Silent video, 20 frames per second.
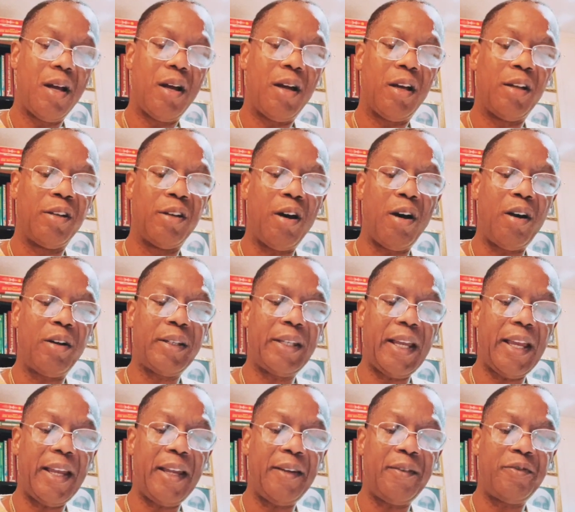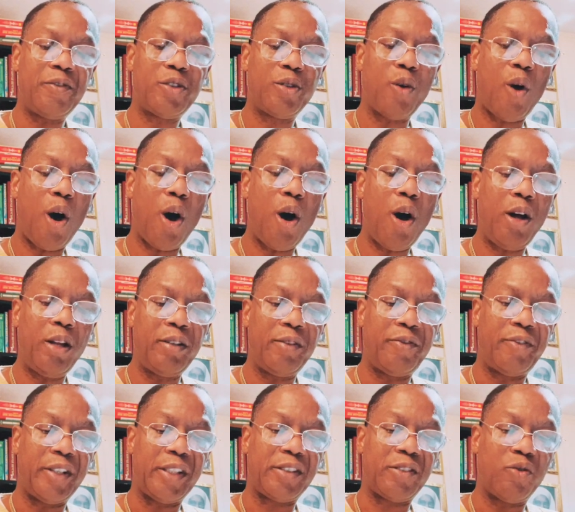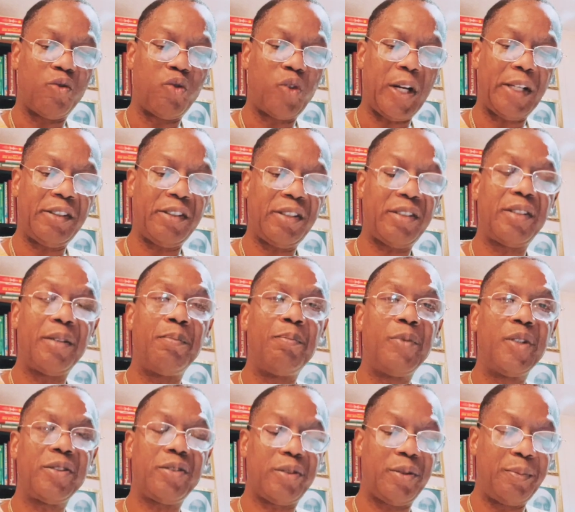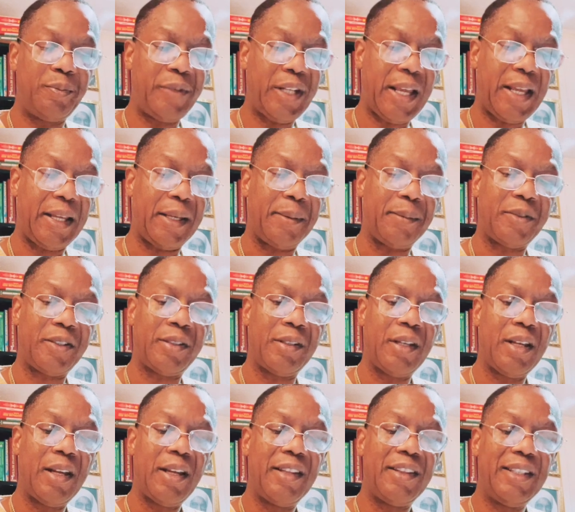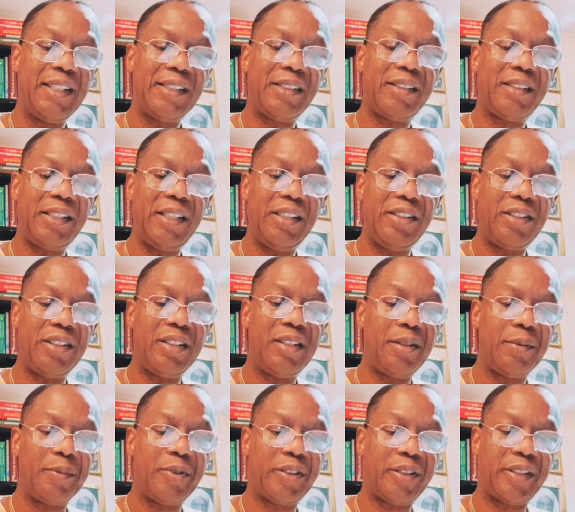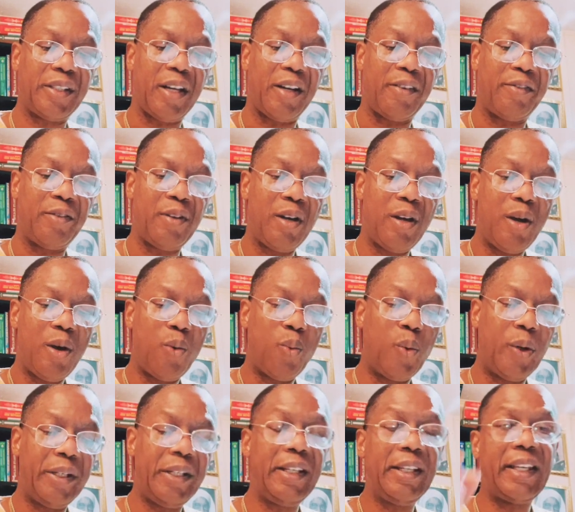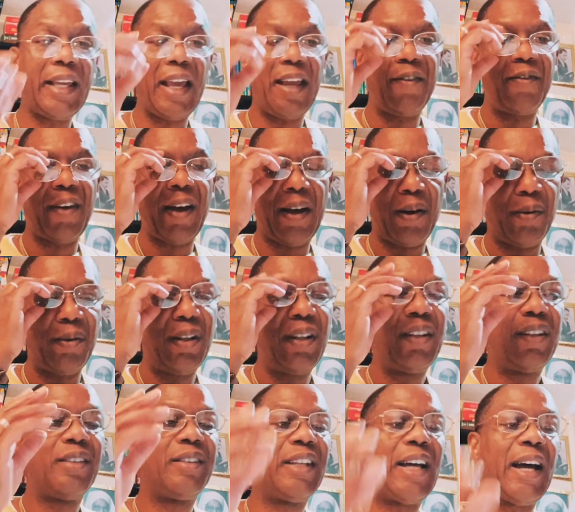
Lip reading: Allah gave to all of us registered Muslim names this teaching himself when he gave out the